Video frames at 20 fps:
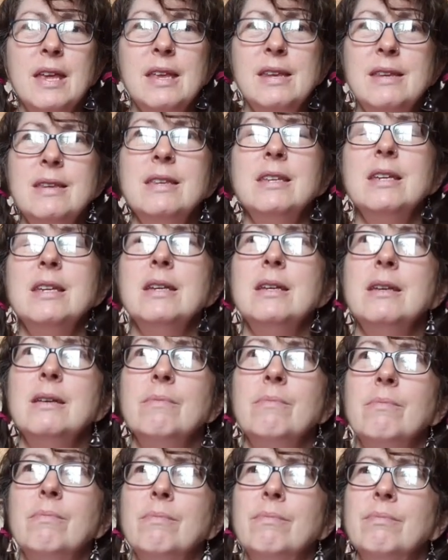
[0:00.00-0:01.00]

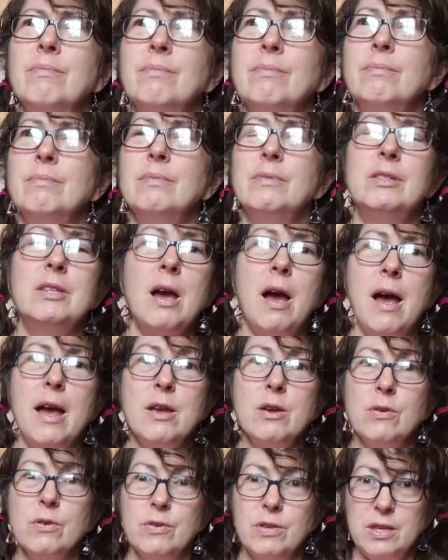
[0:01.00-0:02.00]
indie
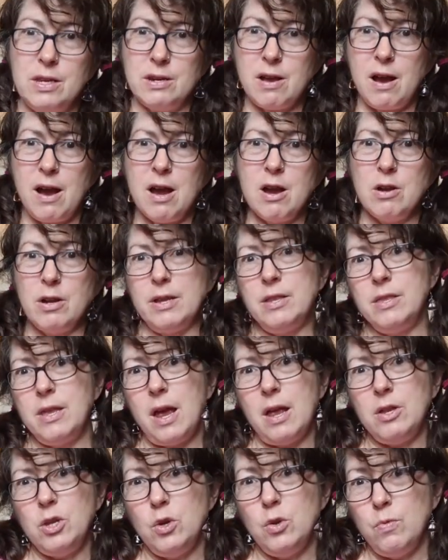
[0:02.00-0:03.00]
dyers in
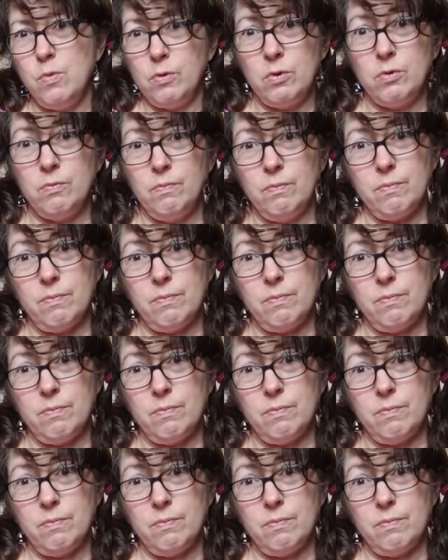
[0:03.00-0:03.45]
Ireland that you